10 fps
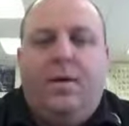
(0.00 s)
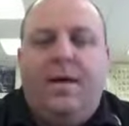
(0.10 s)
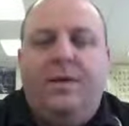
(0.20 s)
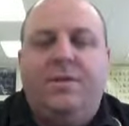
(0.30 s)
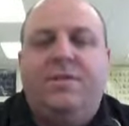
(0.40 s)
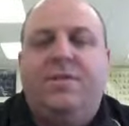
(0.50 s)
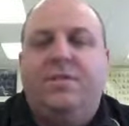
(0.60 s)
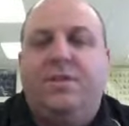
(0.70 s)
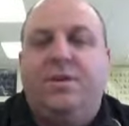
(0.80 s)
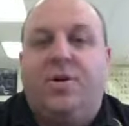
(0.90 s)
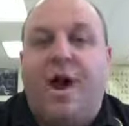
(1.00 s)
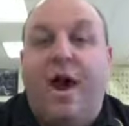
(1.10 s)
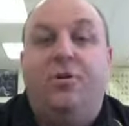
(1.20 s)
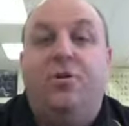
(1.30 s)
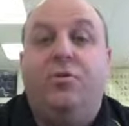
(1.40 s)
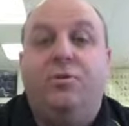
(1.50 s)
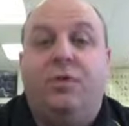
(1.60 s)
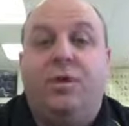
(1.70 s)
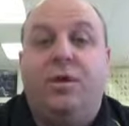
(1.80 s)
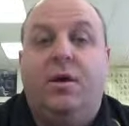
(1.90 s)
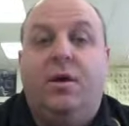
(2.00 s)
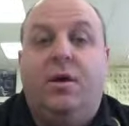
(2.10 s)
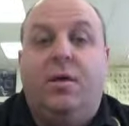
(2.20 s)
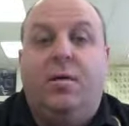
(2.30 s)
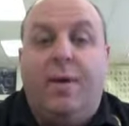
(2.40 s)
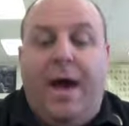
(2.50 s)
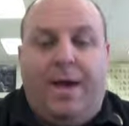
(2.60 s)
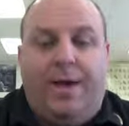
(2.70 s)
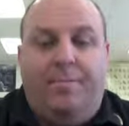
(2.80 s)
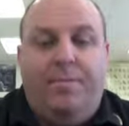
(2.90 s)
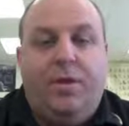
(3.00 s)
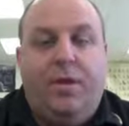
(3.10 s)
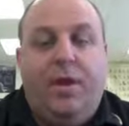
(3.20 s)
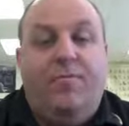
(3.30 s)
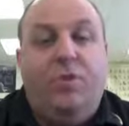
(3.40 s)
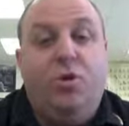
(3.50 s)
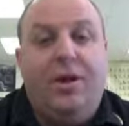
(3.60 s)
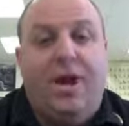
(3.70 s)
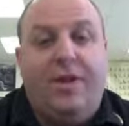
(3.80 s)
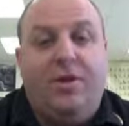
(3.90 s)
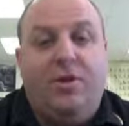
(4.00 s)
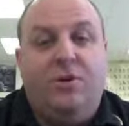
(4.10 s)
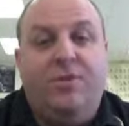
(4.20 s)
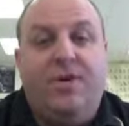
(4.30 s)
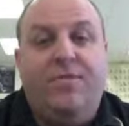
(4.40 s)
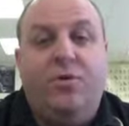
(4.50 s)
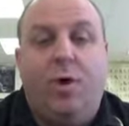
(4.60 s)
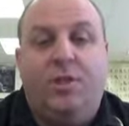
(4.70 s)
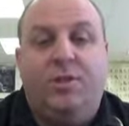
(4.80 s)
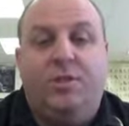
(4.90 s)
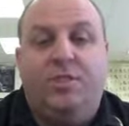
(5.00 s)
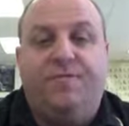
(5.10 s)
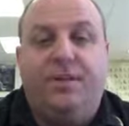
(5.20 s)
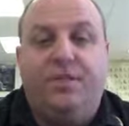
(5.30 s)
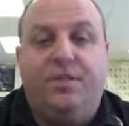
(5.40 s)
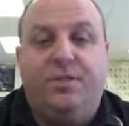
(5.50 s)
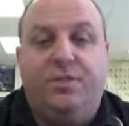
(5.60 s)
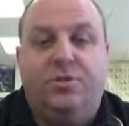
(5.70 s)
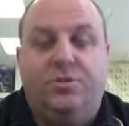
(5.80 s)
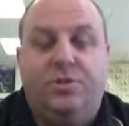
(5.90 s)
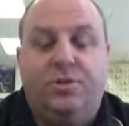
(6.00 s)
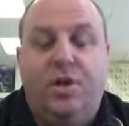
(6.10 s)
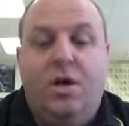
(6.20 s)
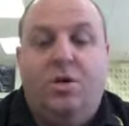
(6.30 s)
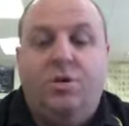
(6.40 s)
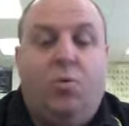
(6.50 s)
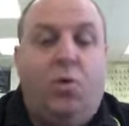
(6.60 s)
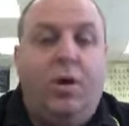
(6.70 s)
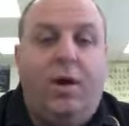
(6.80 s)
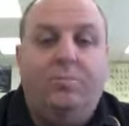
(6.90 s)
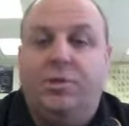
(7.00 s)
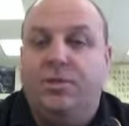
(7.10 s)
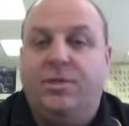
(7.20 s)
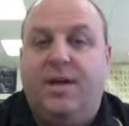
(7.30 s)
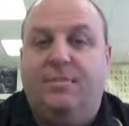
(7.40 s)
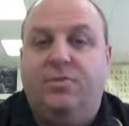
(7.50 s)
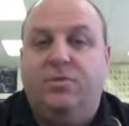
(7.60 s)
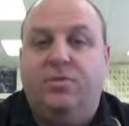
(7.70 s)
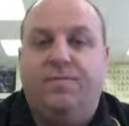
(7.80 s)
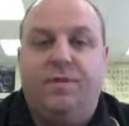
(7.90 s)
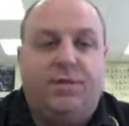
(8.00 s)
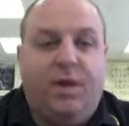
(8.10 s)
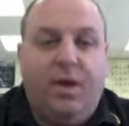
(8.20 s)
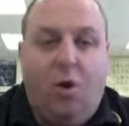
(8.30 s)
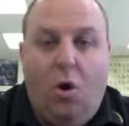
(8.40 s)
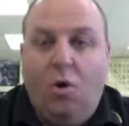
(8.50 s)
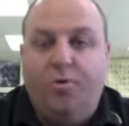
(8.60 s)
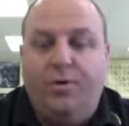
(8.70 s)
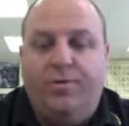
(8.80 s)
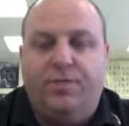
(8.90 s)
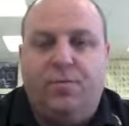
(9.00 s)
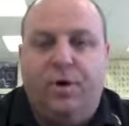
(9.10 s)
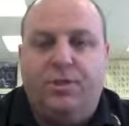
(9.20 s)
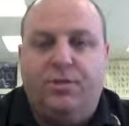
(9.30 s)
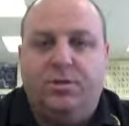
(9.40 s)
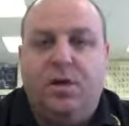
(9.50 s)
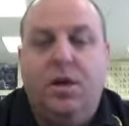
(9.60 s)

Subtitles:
Now let's consider how to use the packet. If you look at it, there are 7 questions facing the students. So one option is to have students investigate all the different questions.